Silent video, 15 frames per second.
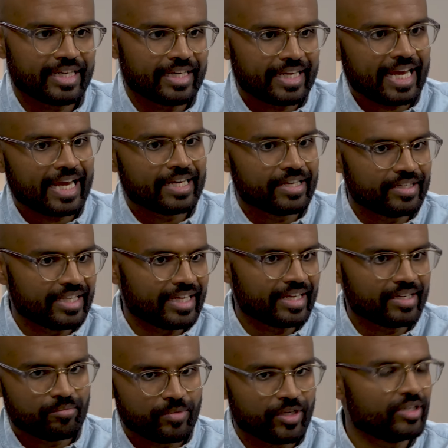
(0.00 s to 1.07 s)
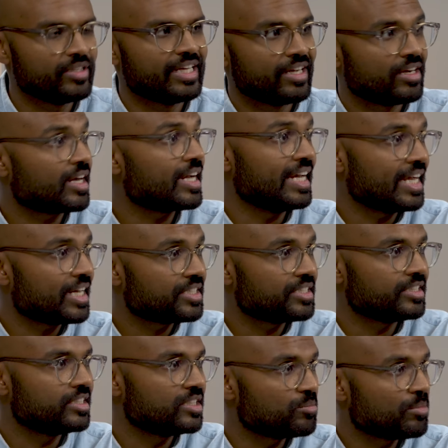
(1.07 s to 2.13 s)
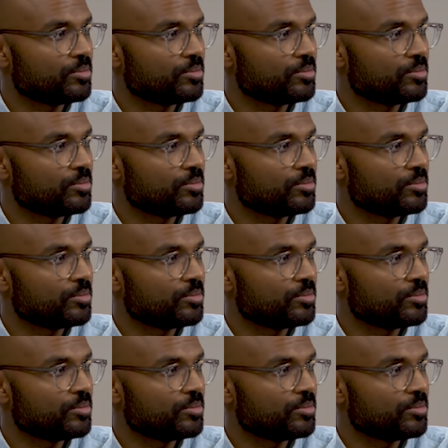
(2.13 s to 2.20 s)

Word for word: dedicate, and they can, you know, there are connections,